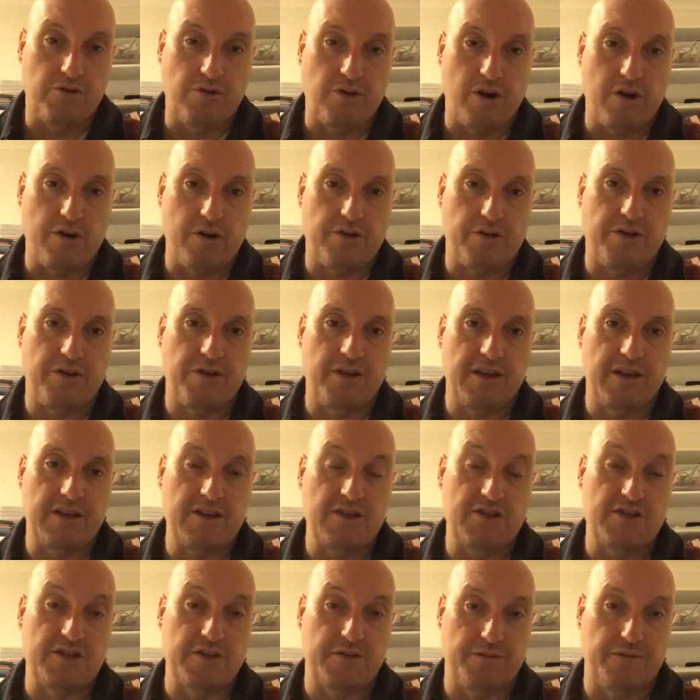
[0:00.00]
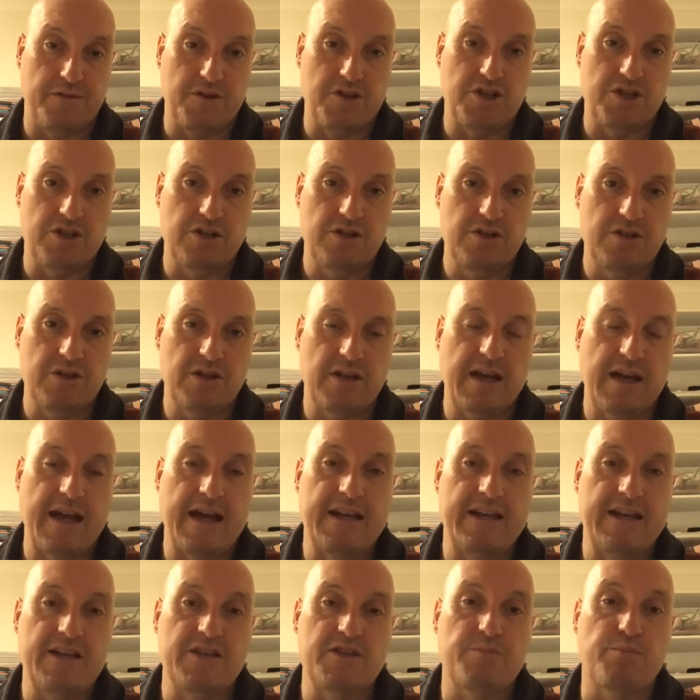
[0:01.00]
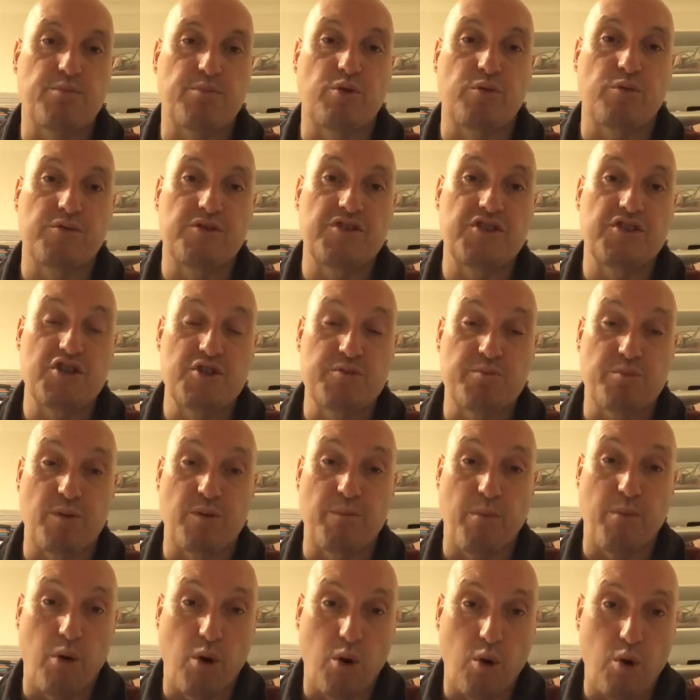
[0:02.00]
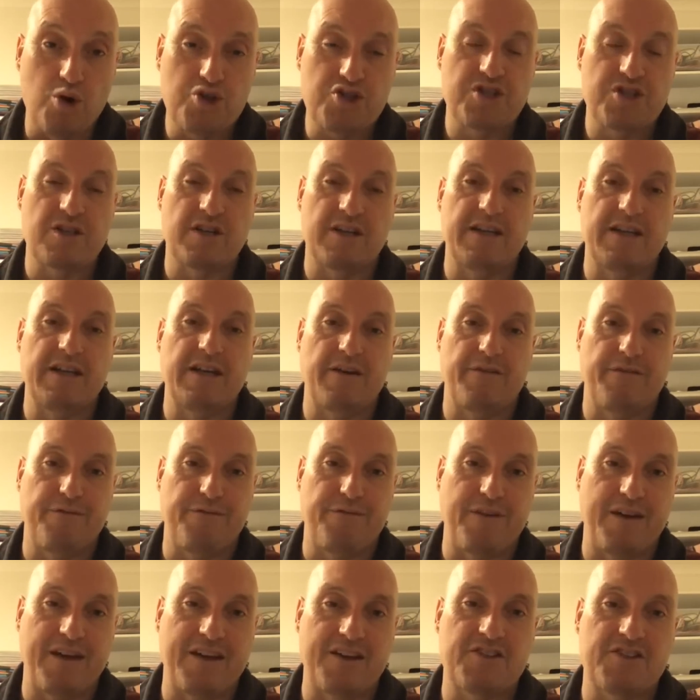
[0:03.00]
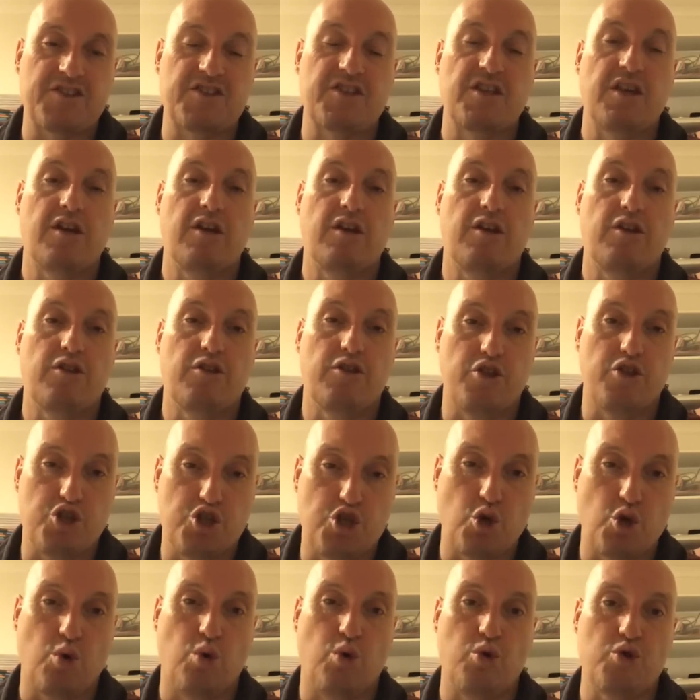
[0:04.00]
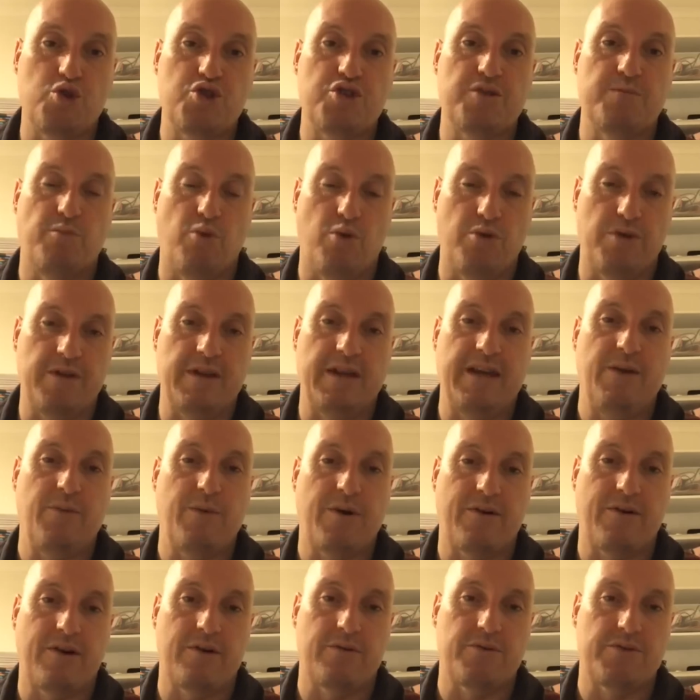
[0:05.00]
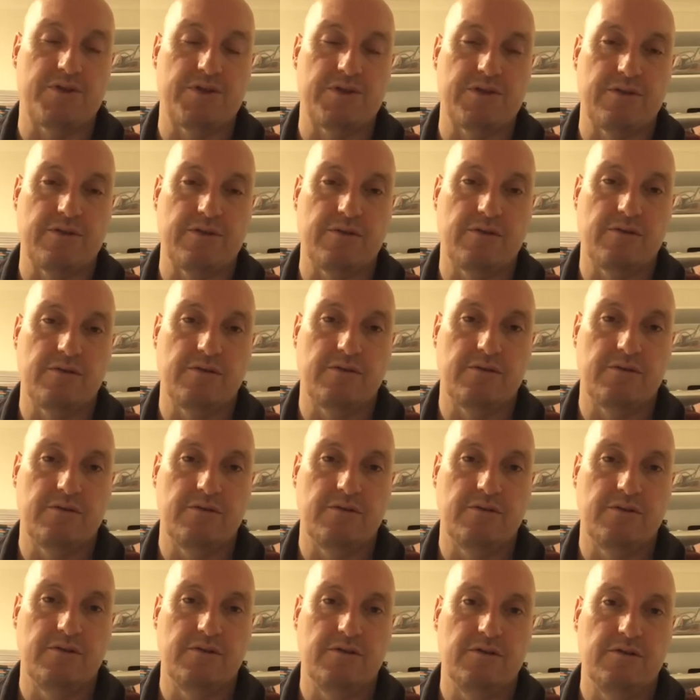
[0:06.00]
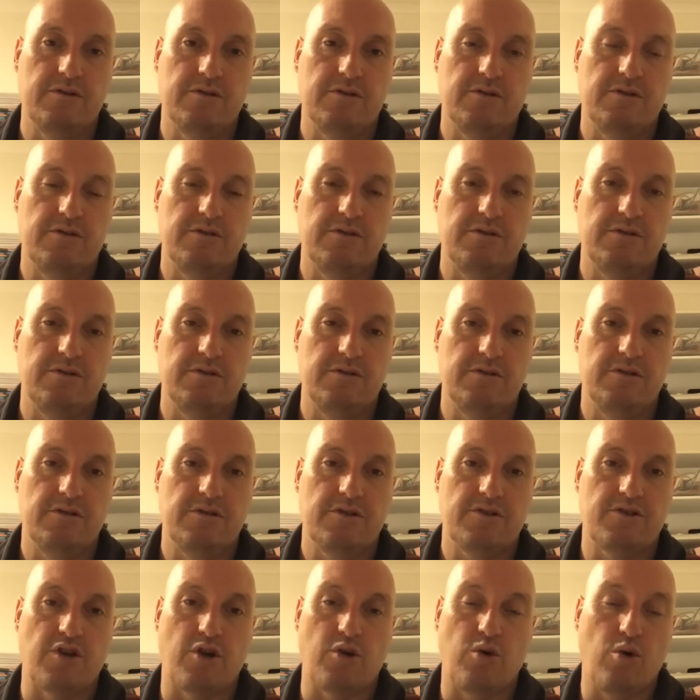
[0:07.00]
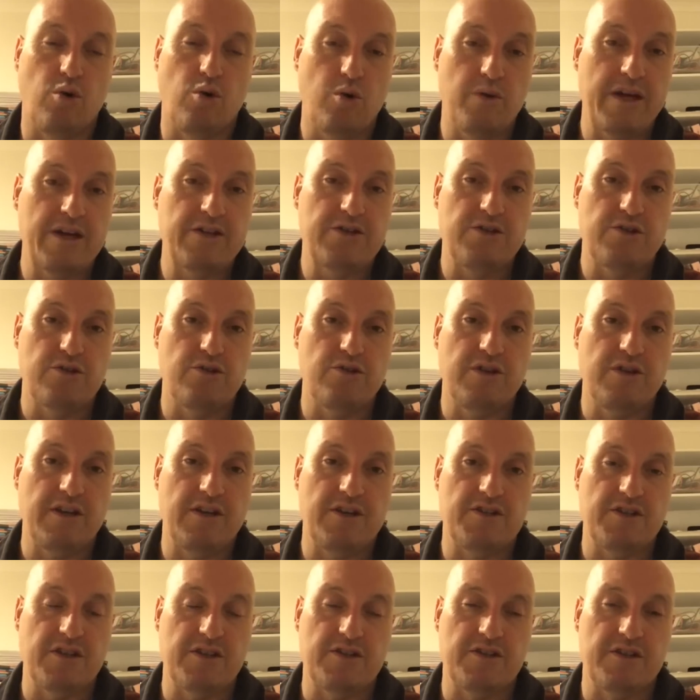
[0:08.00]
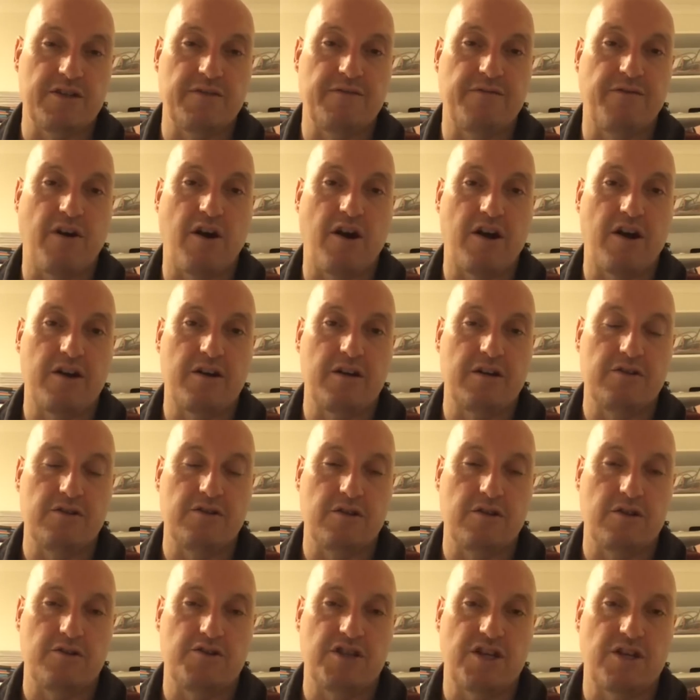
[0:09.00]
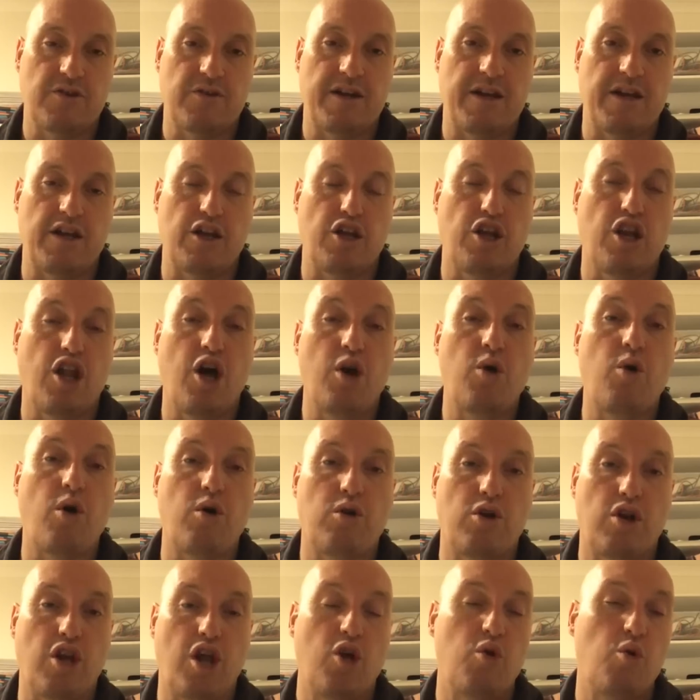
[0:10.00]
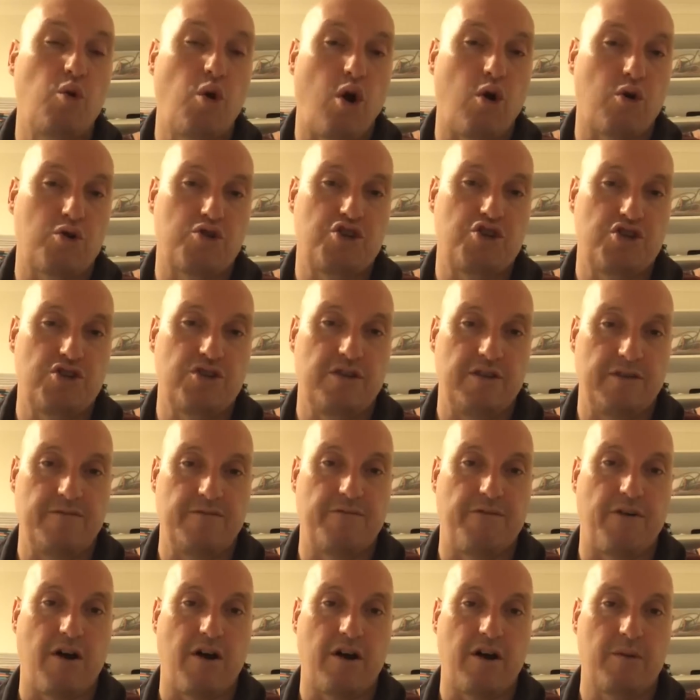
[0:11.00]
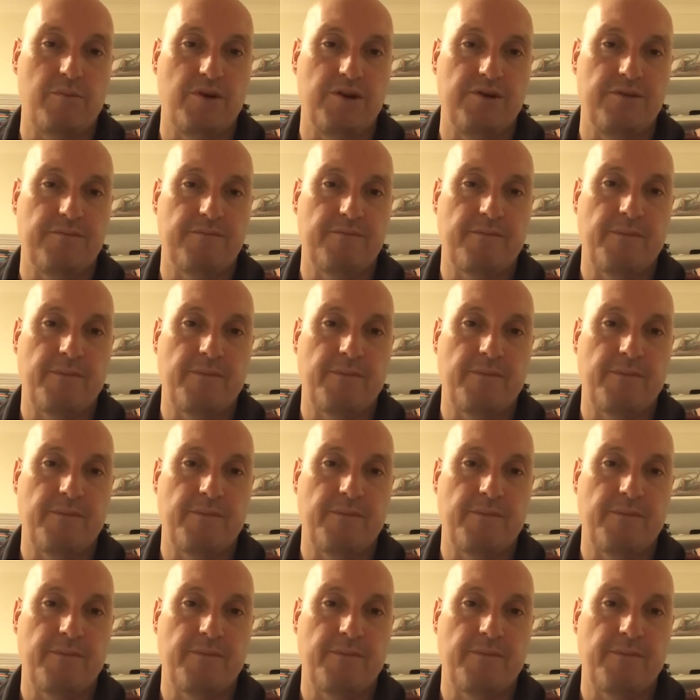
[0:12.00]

growth is deficient and it pro- disproportionately affects the jaws more than anywhere else. Mm. Mm. So all they do is is you know, generate a low low oxygen environment,